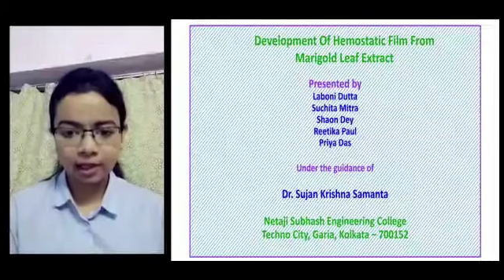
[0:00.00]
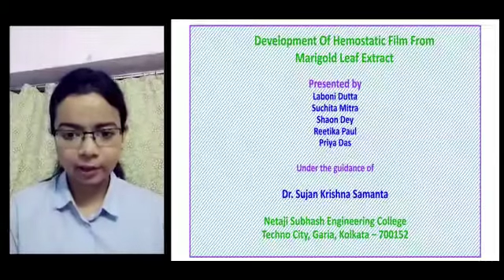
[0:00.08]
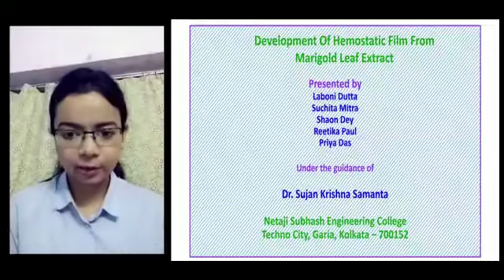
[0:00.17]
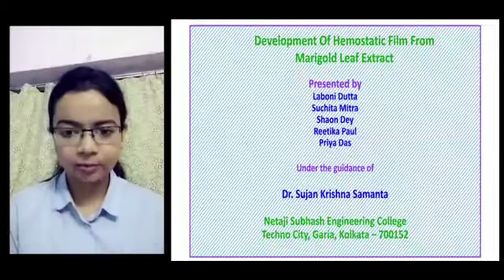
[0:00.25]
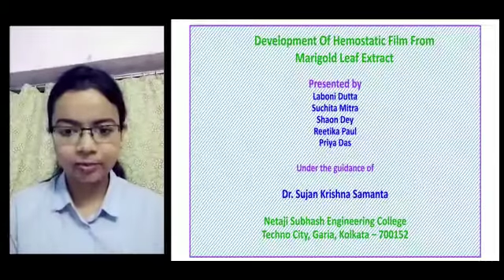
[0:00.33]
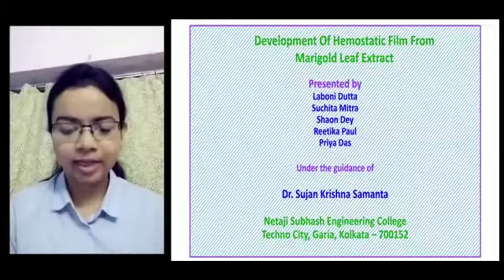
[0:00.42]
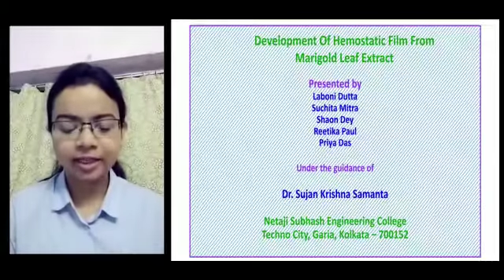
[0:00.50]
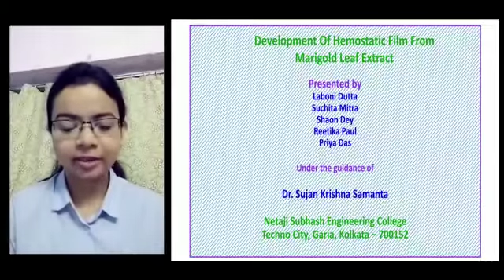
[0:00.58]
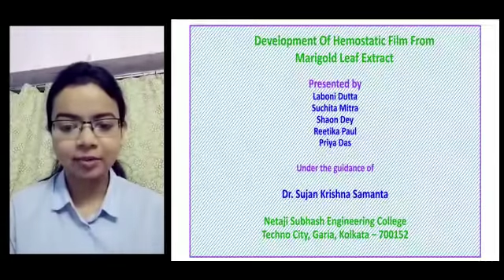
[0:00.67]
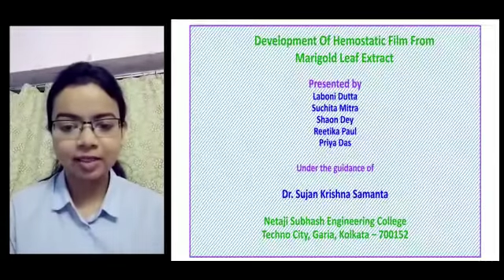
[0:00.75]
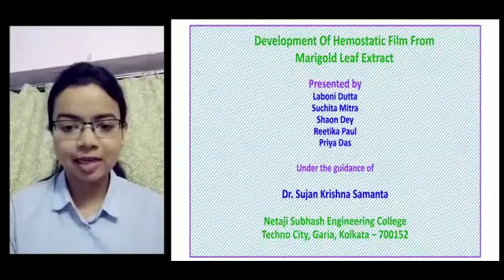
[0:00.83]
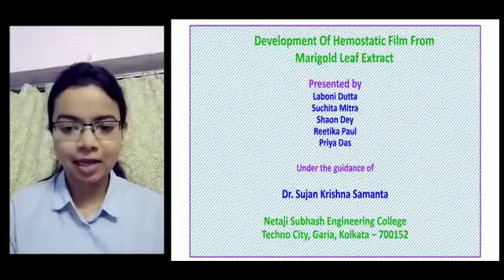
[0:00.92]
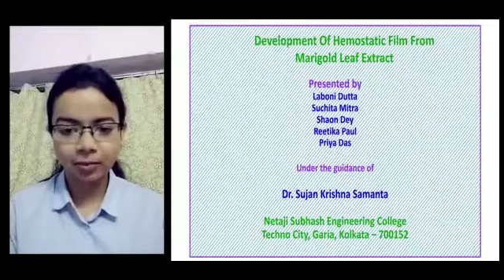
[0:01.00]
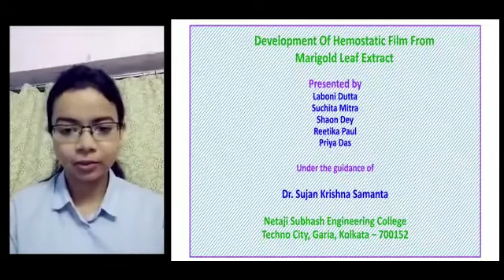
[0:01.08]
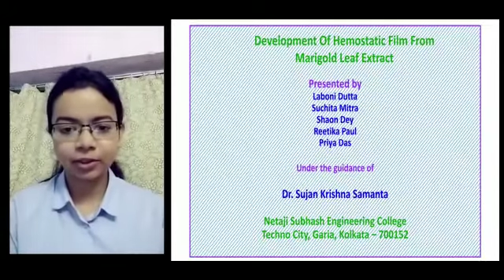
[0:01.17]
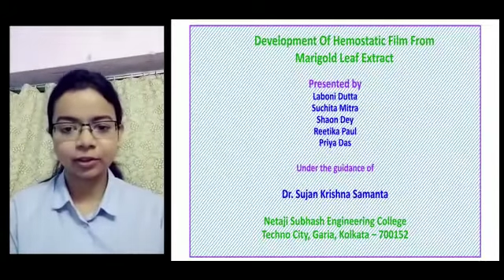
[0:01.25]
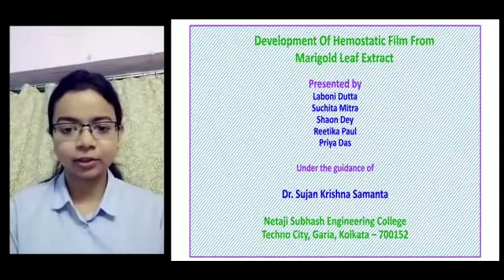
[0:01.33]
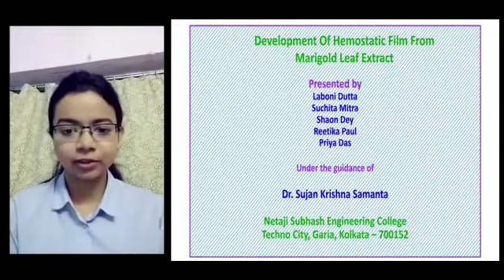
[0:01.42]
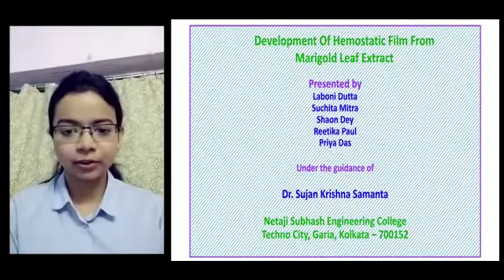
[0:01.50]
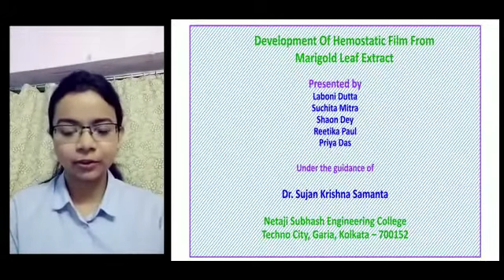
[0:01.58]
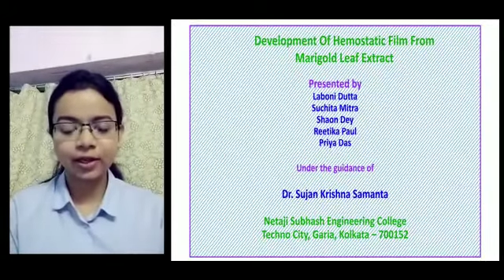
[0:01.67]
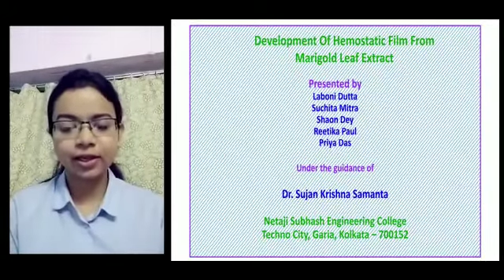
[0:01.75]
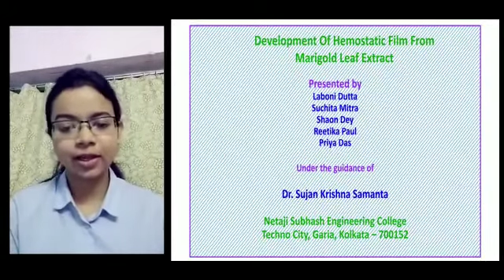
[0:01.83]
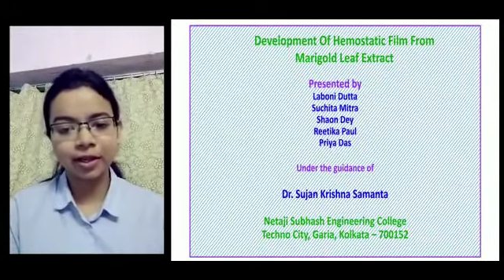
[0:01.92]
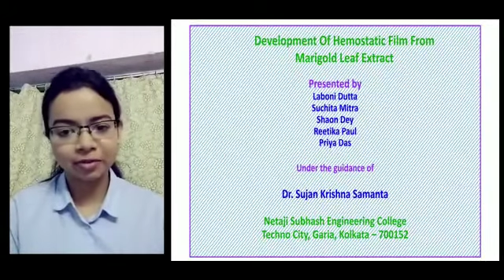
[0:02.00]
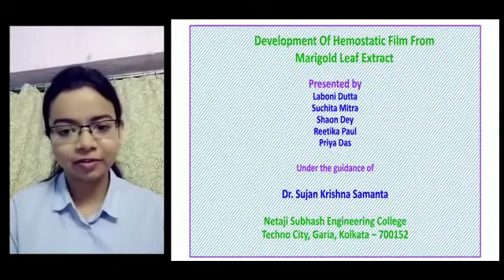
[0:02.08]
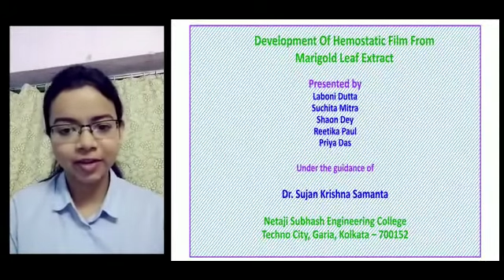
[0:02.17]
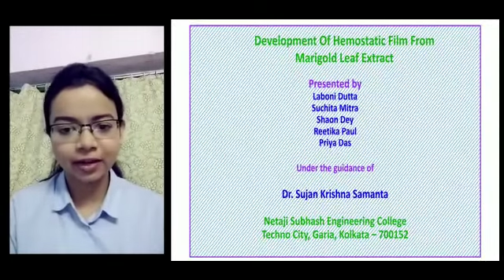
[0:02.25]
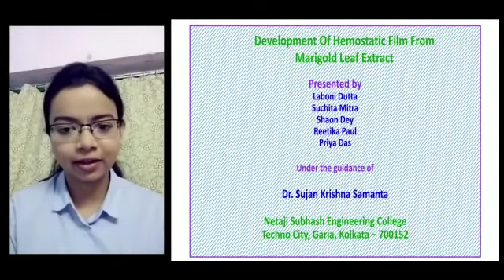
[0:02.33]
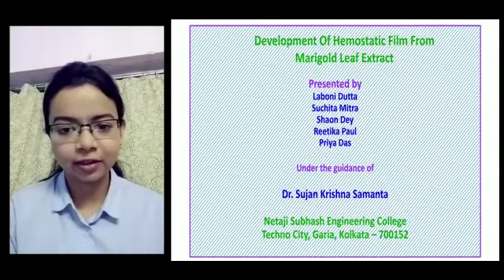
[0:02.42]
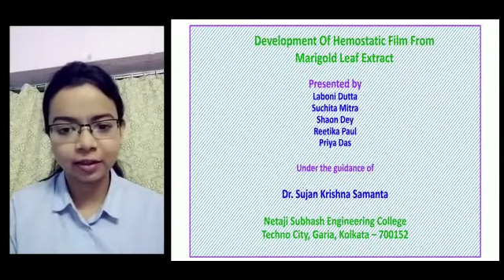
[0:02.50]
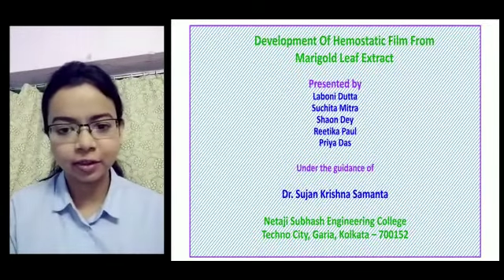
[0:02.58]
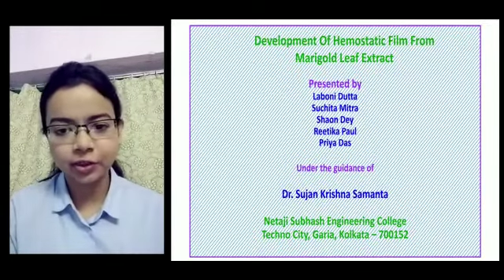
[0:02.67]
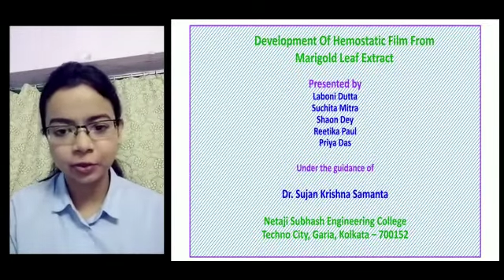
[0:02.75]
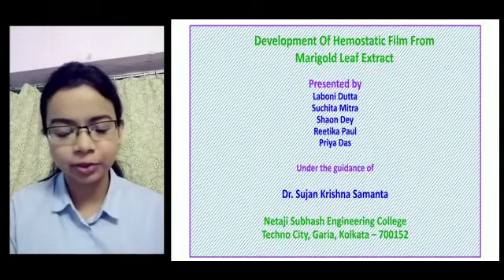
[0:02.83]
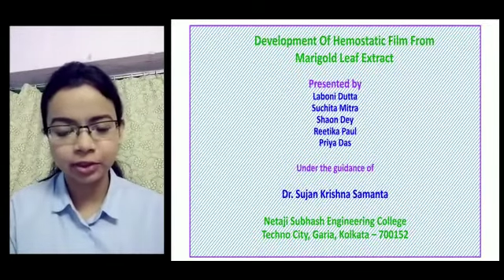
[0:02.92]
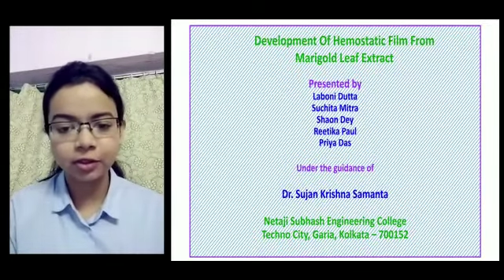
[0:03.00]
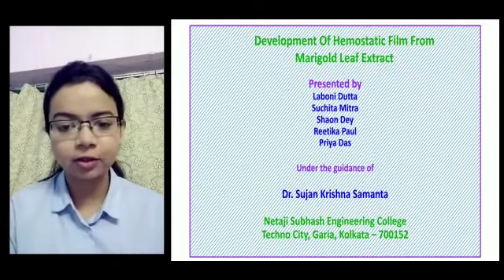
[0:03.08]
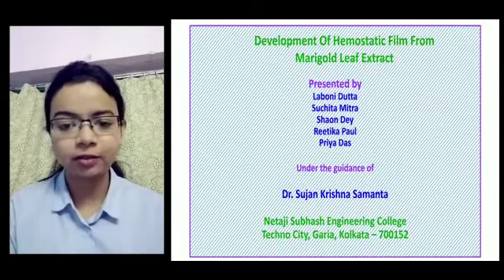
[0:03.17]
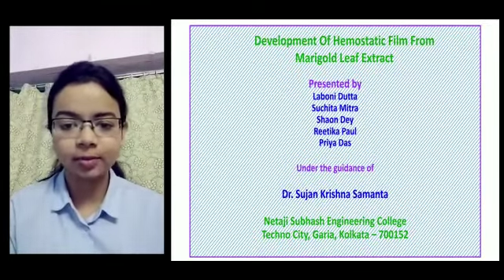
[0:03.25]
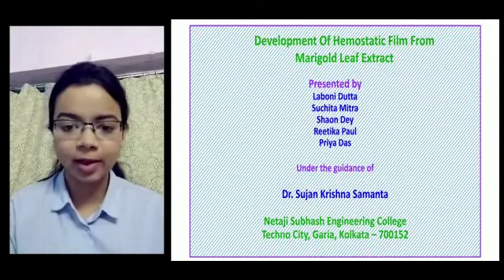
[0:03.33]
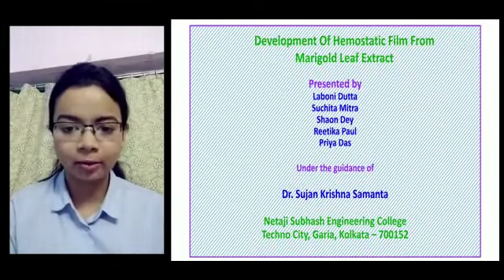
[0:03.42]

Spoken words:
Hello, my name is Laboni Dotto and I am a final year student of